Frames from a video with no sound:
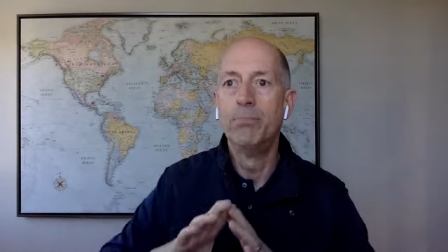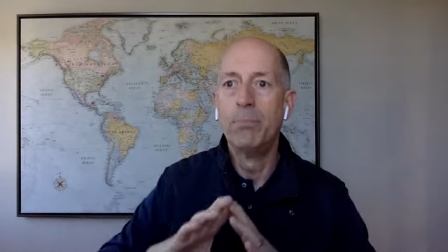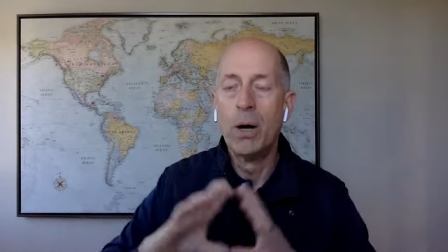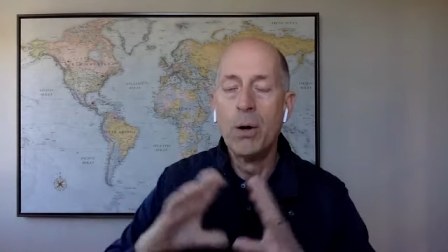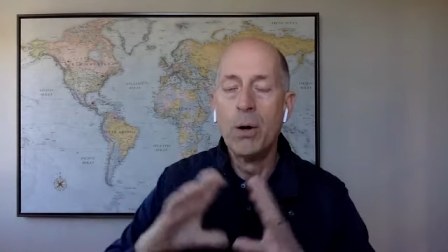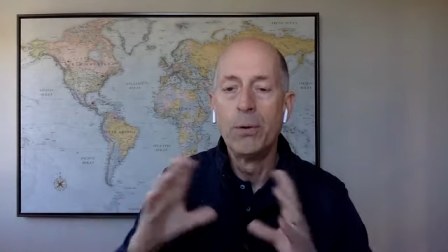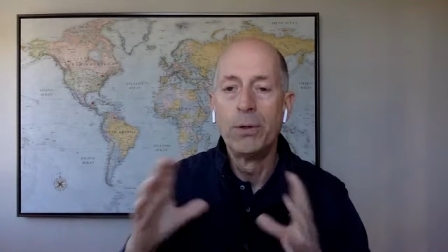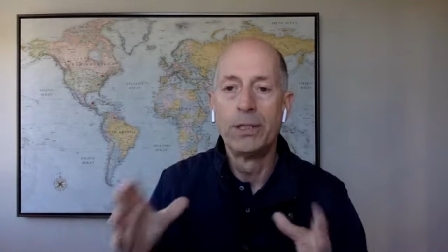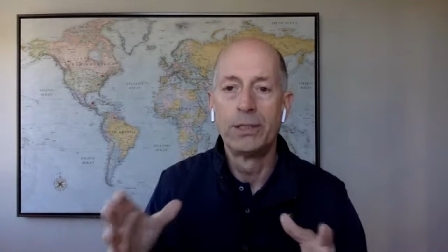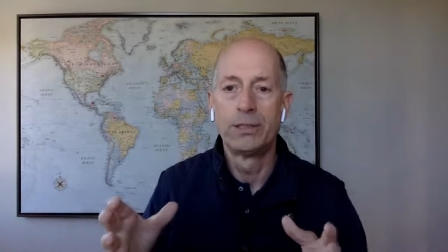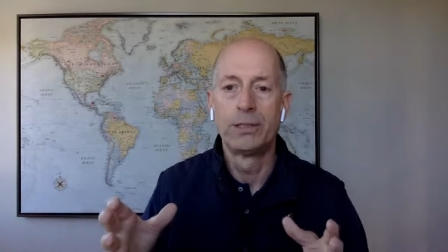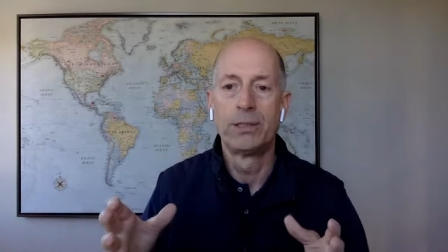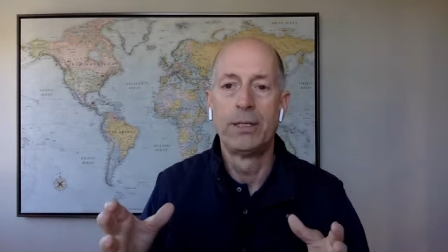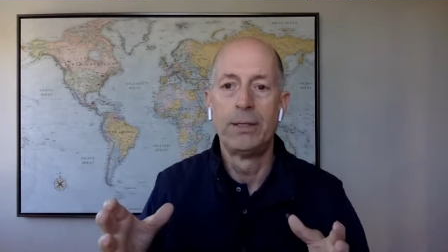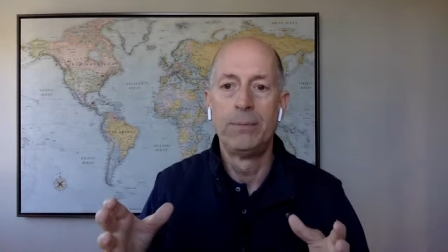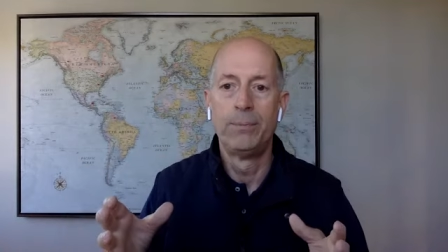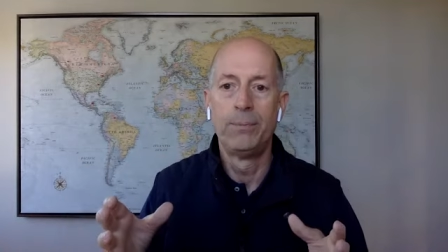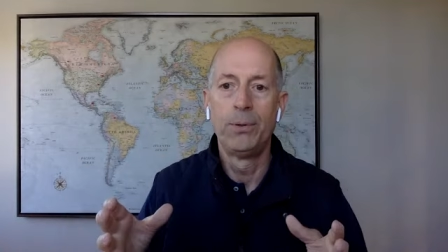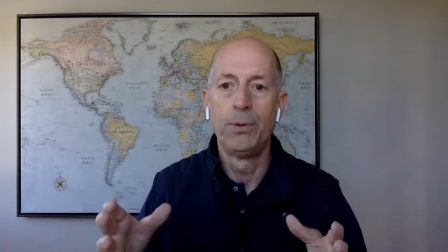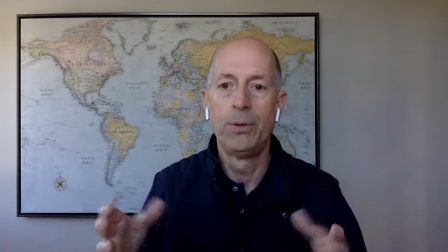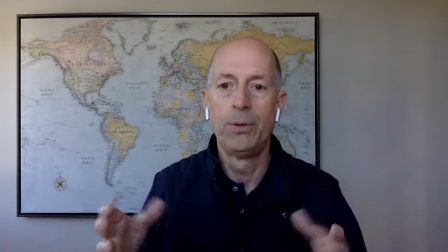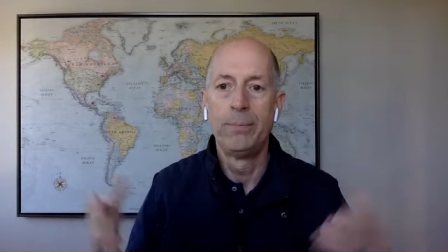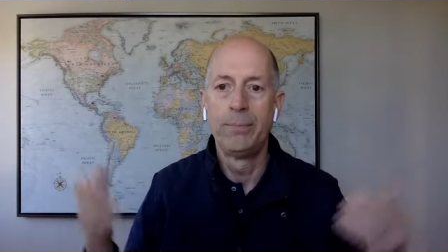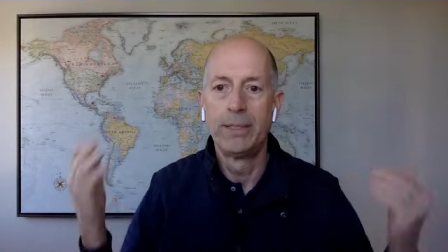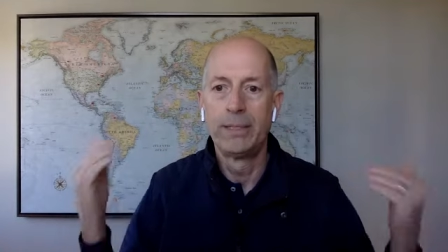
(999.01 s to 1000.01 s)
bonus
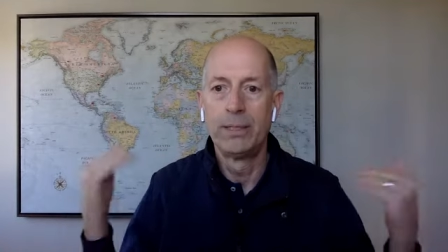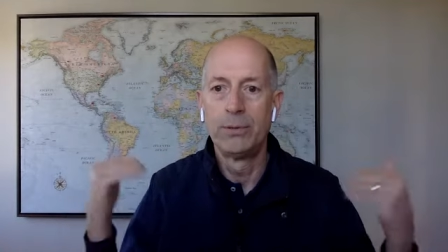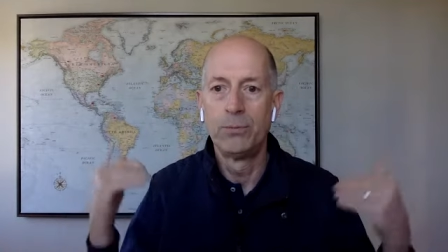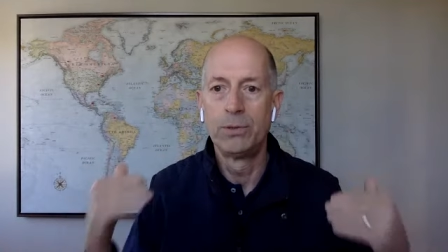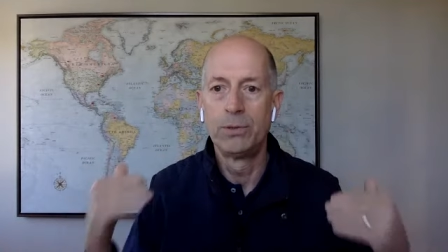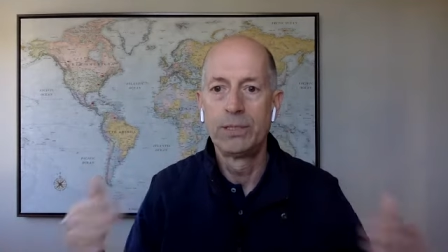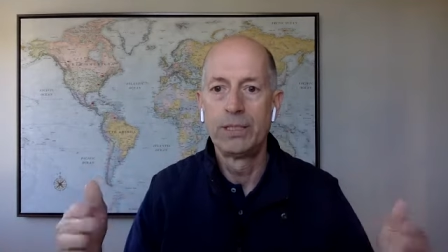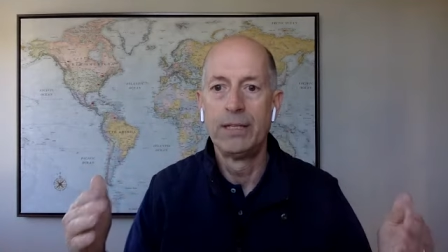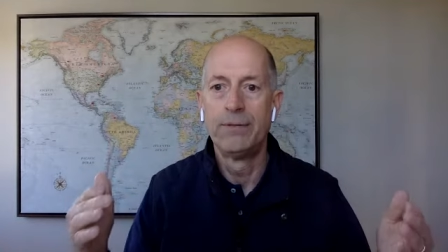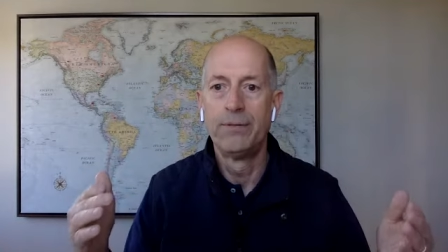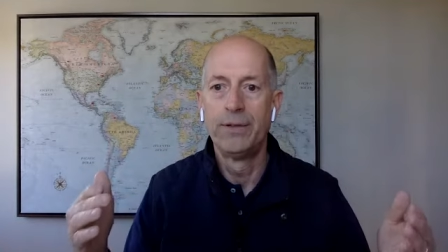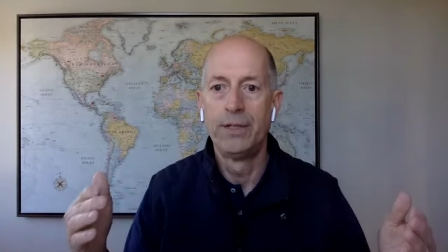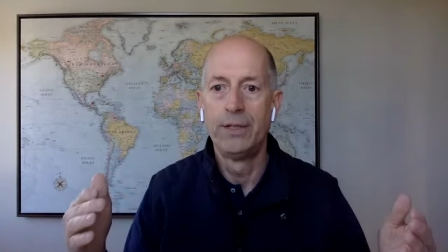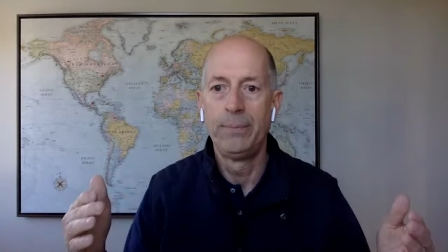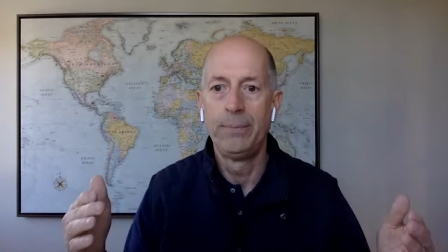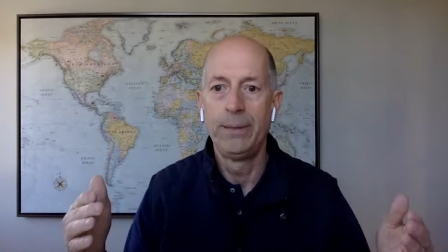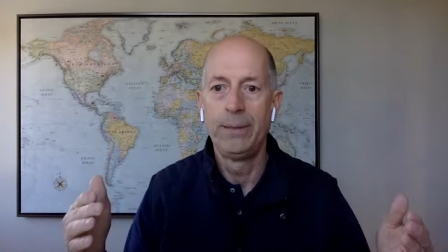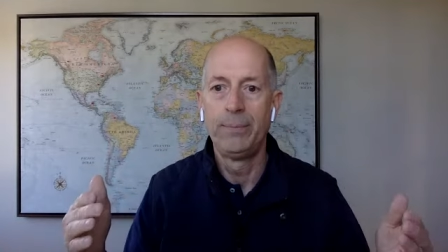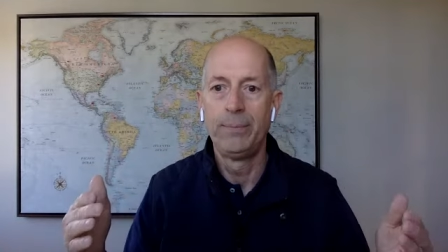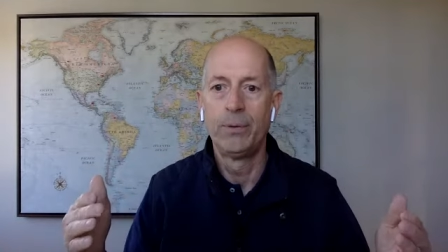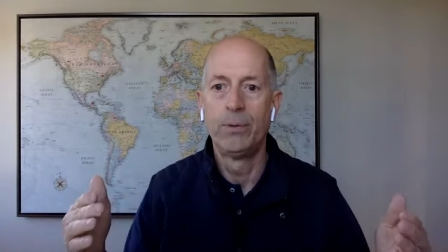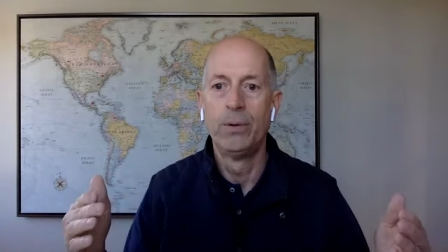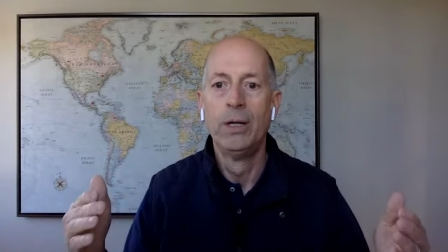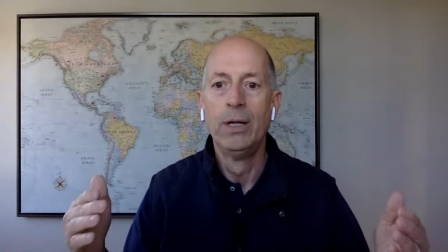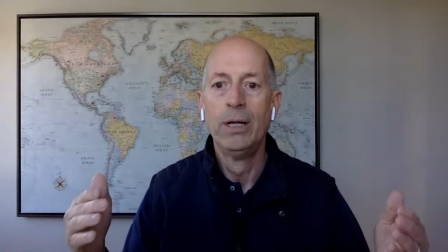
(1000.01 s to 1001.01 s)
unemployment that was given to
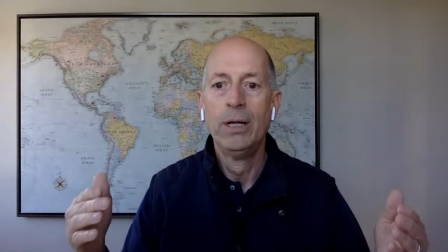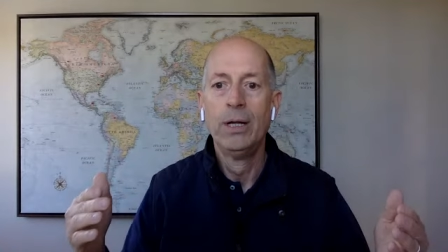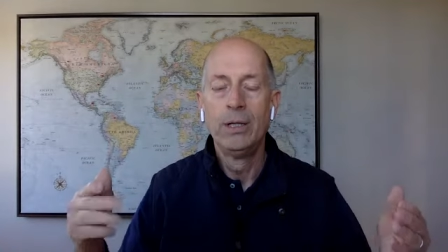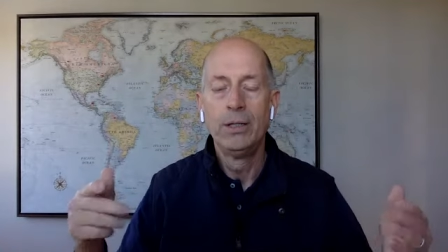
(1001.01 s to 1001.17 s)
people.